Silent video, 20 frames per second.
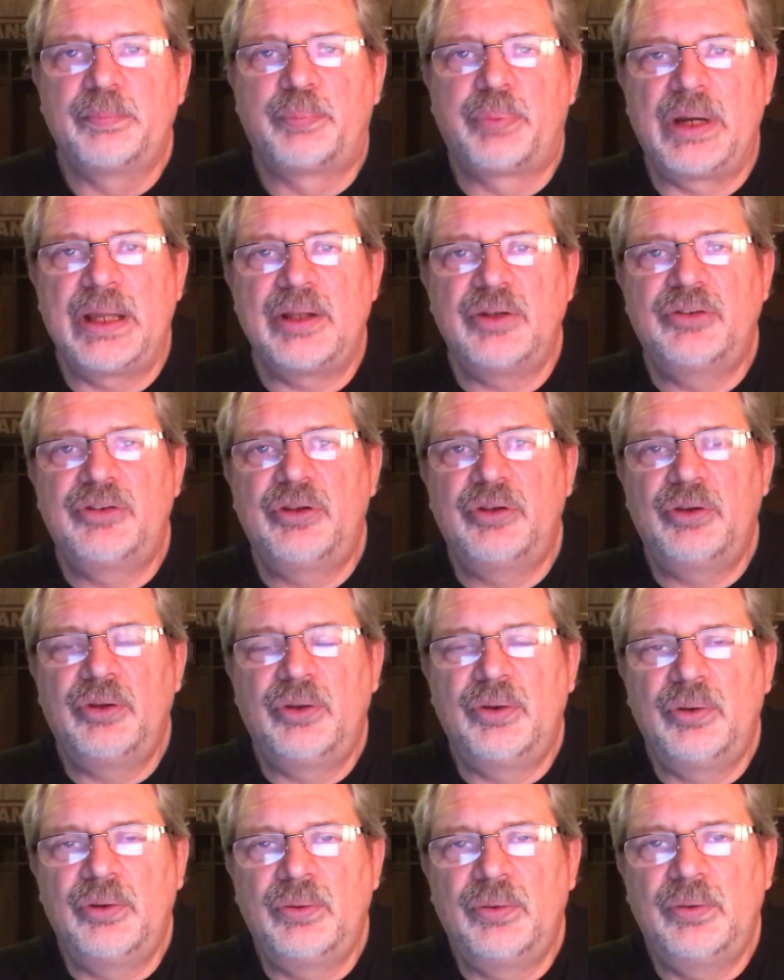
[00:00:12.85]
bringing to
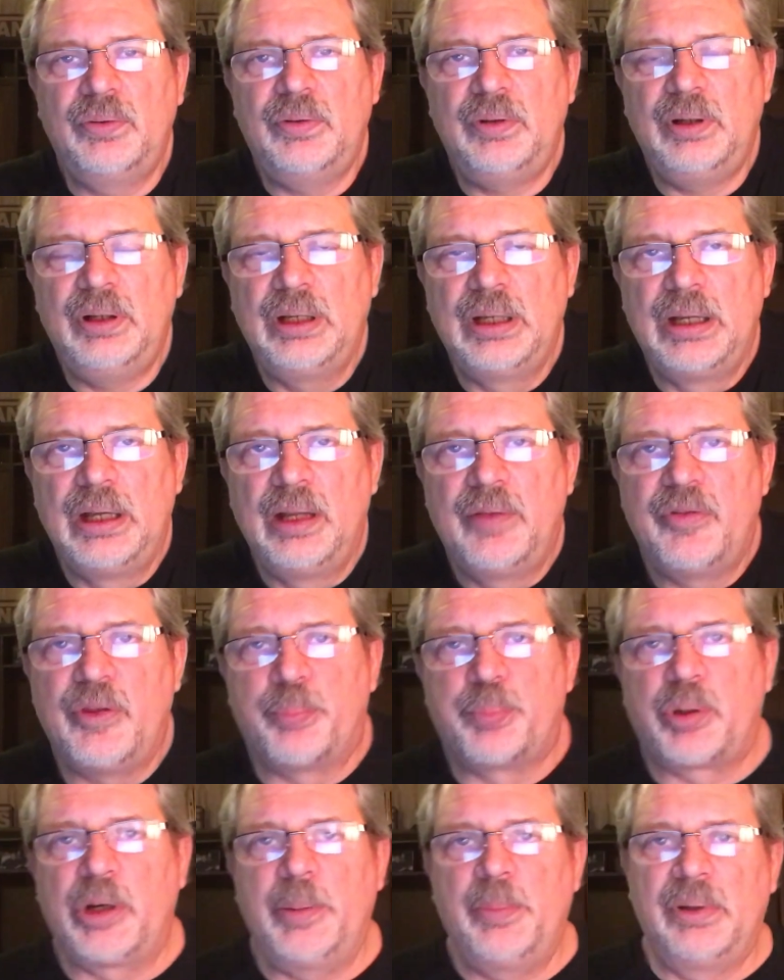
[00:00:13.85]
you the
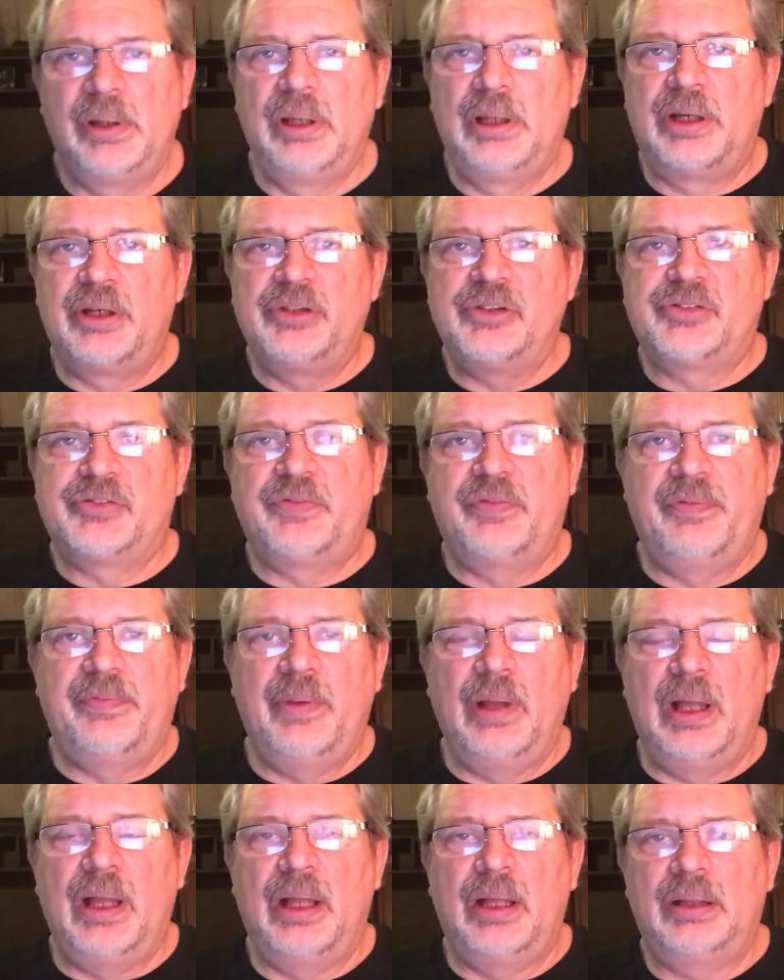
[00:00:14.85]

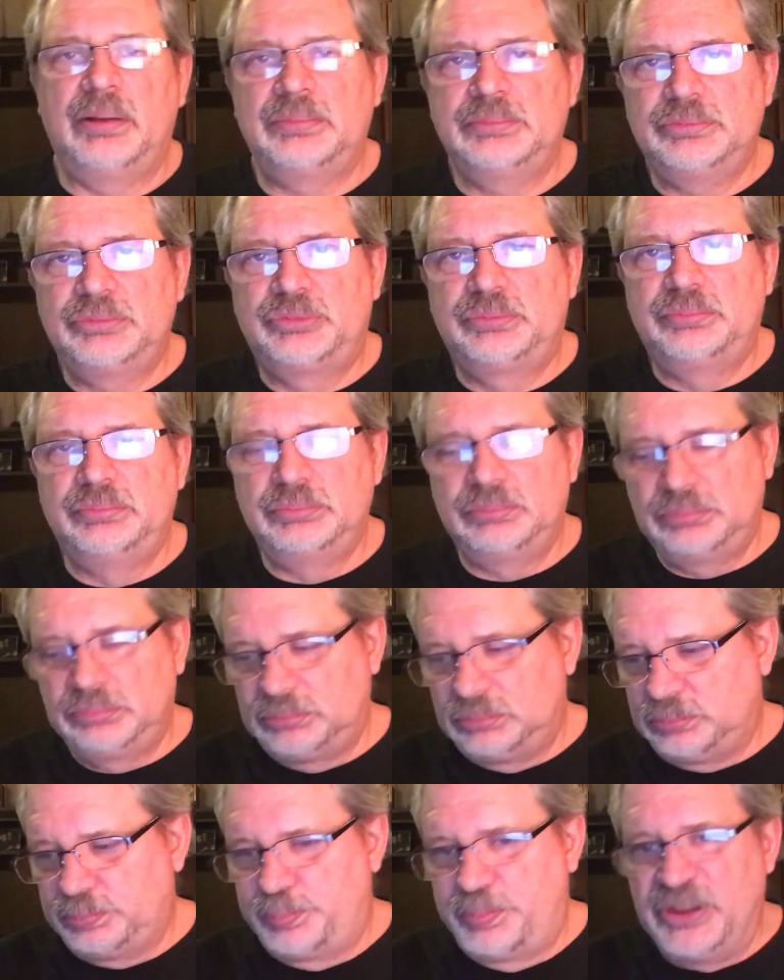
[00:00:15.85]
premillennialist
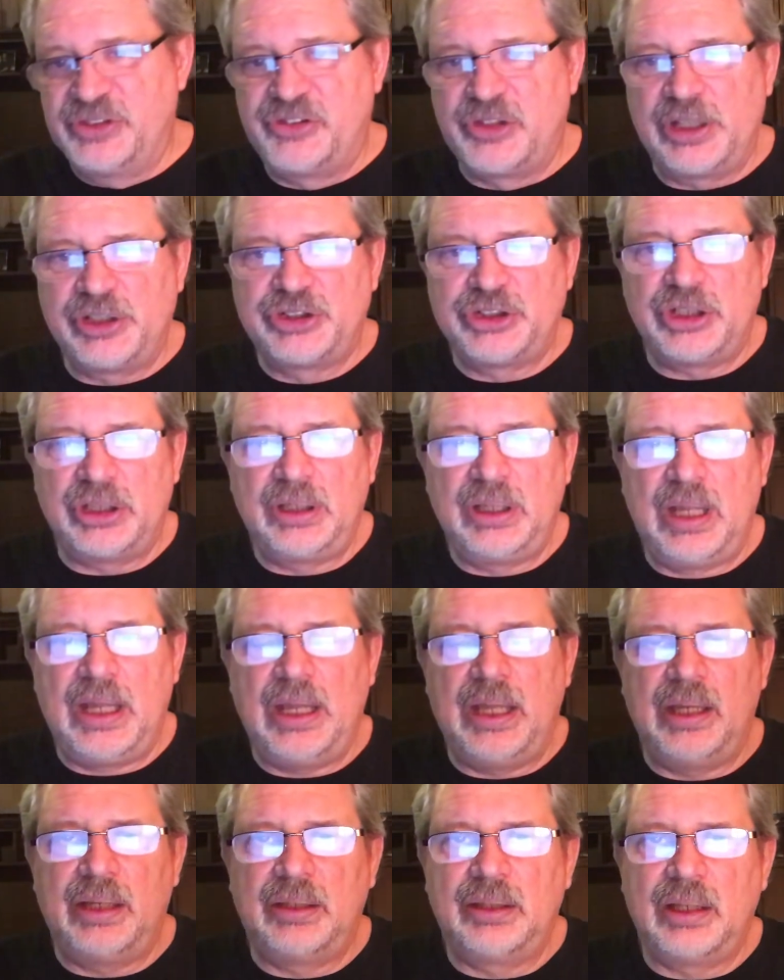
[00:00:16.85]
position
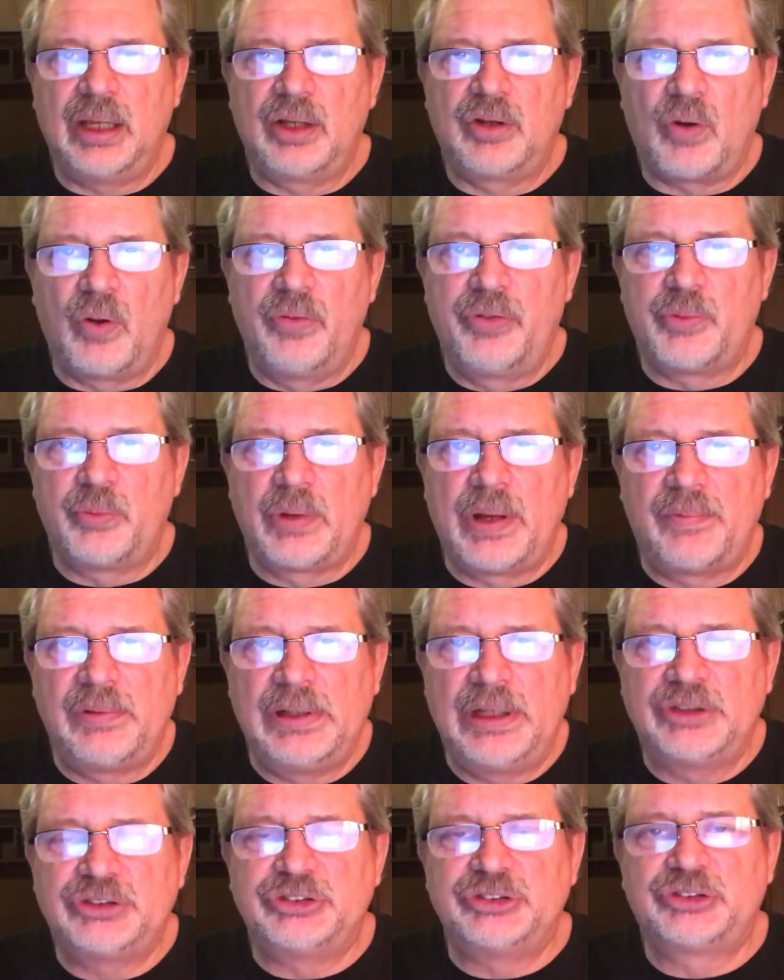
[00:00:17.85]
and going through
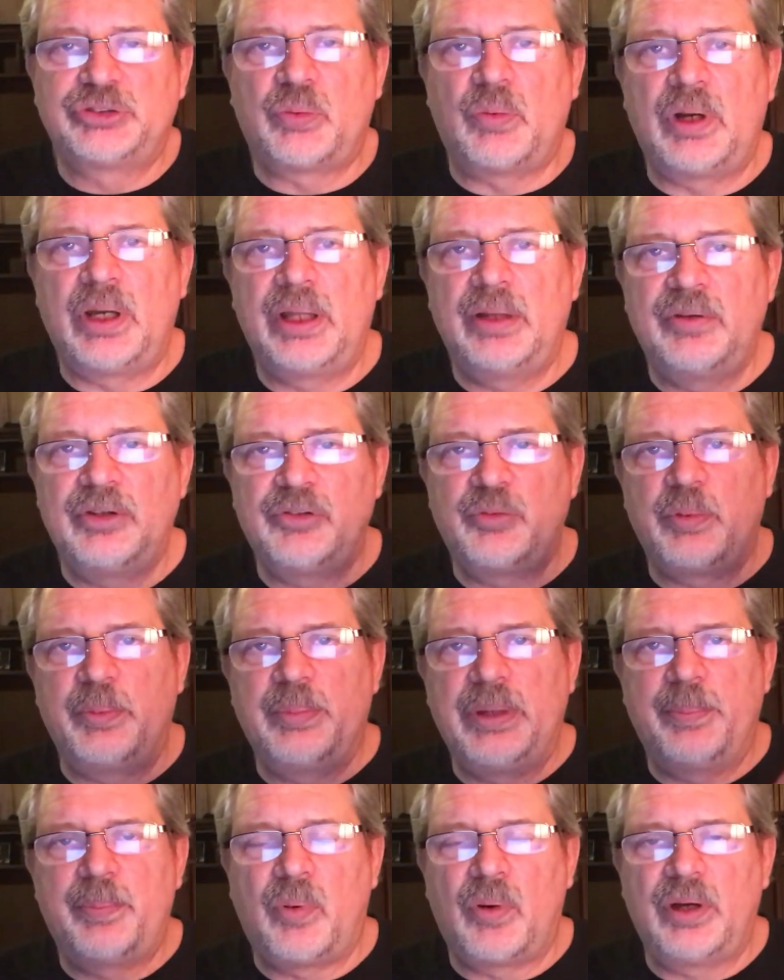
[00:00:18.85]
Revelations 20. This
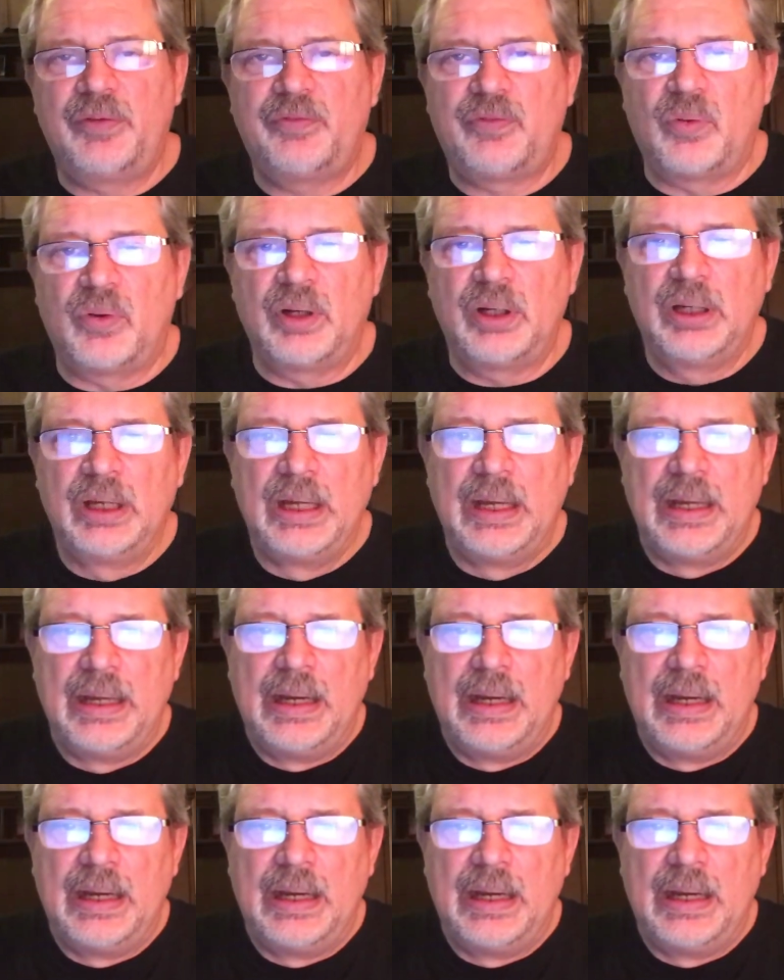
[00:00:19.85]
would be part 4.